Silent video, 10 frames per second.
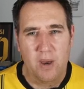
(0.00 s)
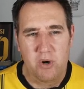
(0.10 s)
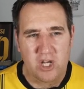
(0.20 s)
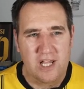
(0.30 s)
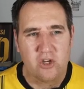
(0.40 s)
When I
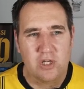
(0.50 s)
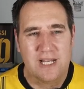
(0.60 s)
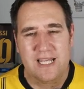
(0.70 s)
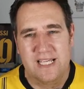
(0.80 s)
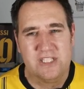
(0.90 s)
click on
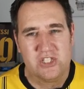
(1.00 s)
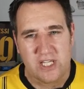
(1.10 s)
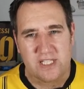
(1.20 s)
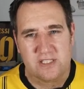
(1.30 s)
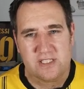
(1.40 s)
clean
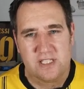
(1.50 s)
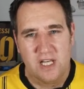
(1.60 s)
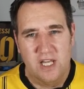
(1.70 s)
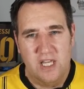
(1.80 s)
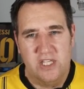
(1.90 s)
sheets,
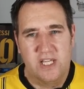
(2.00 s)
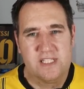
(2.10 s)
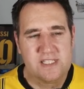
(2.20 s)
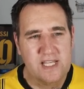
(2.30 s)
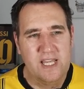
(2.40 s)
you can
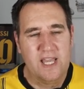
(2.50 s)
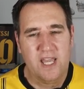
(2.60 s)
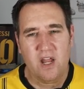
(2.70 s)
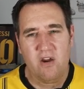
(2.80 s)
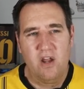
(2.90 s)
see
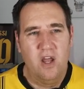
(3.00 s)
here